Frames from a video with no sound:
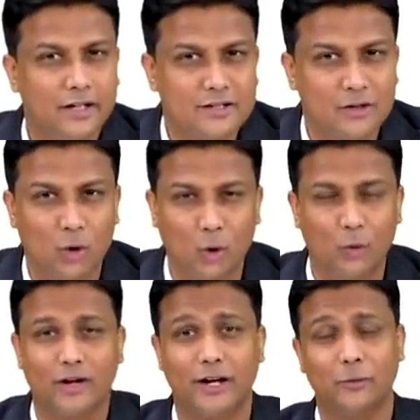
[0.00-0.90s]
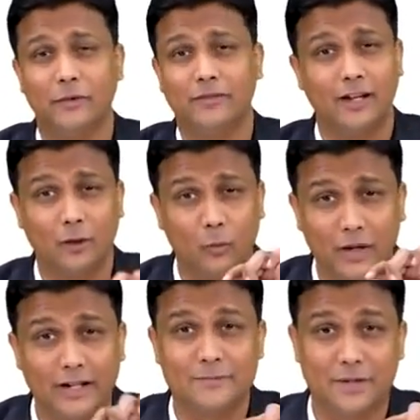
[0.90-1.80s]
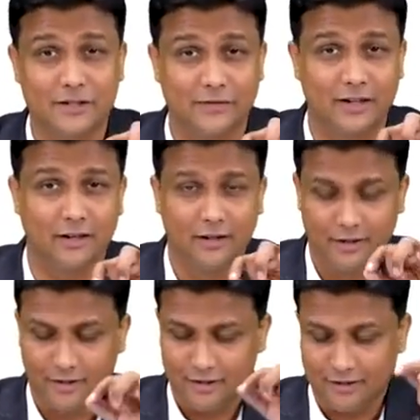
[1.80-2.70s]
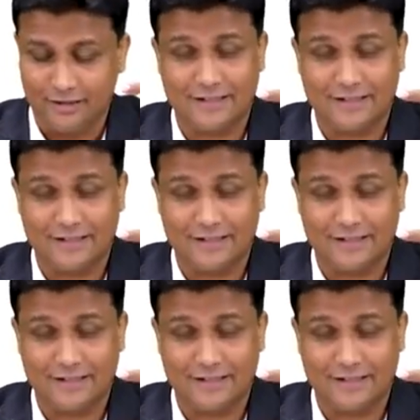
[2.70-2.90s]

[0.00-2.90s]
guys. Don't try to be like very specific. Like